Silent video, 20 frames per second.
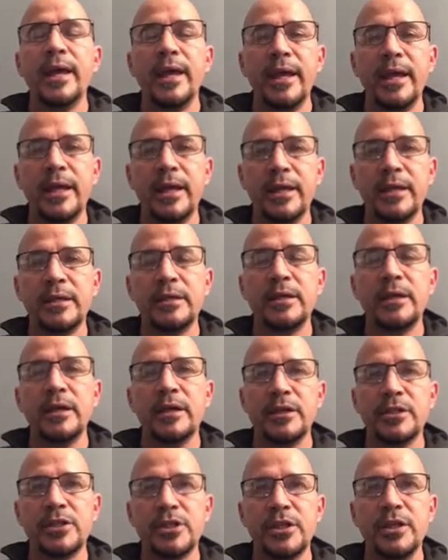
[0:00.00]
in
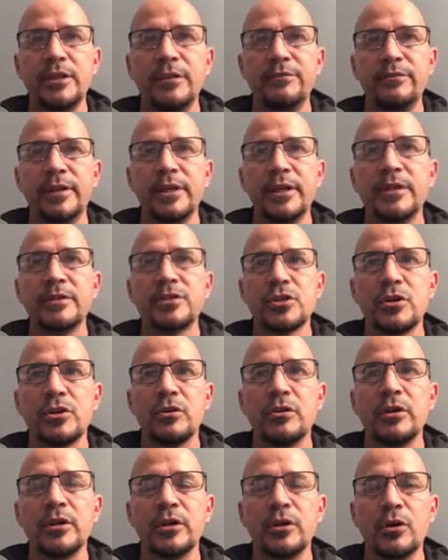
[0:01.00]
achieving
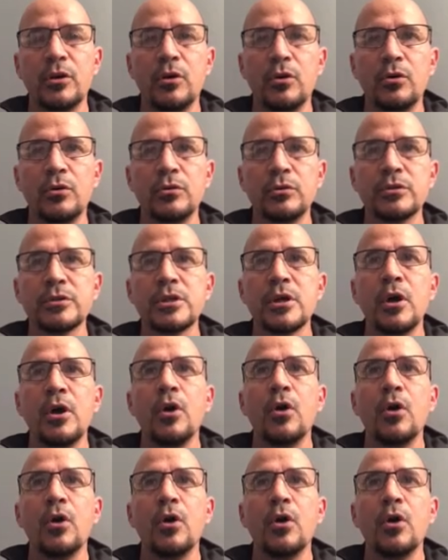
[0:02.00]
certain goals